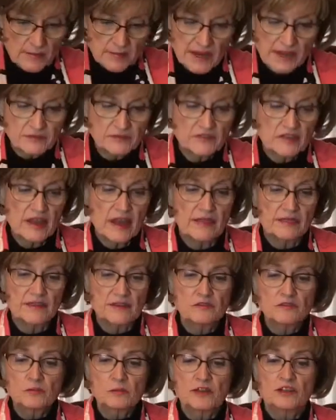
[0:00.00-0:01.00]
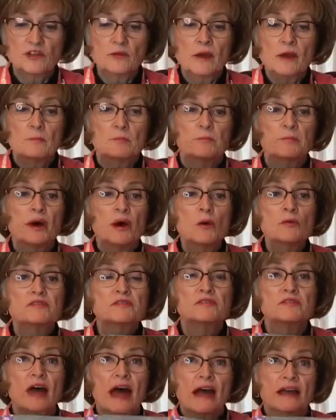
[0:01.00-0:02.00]
Now see, on this one you have both
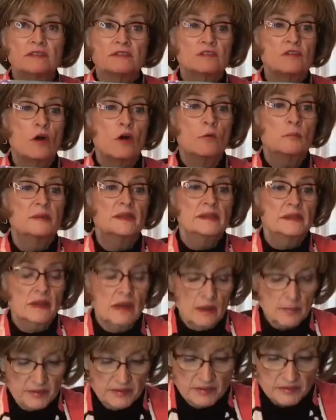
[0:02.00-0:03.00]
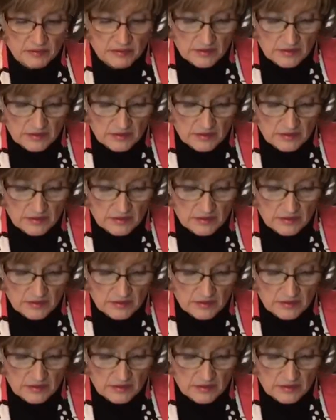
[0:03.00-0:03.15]
sides opened up.